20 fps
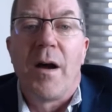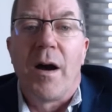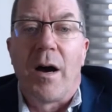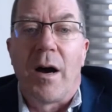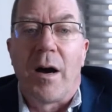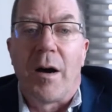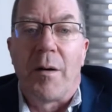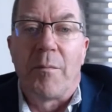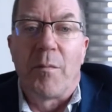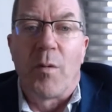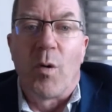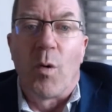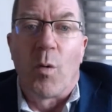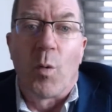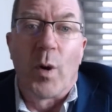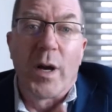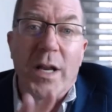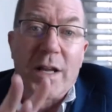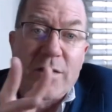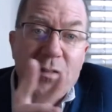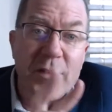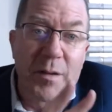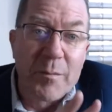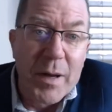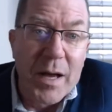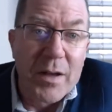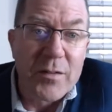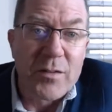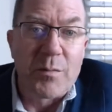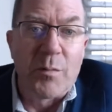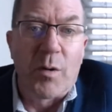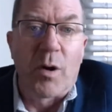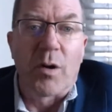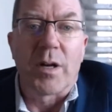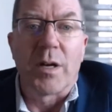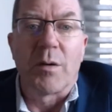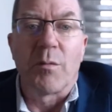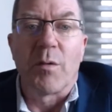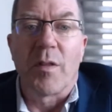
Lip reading: Or when is the best market?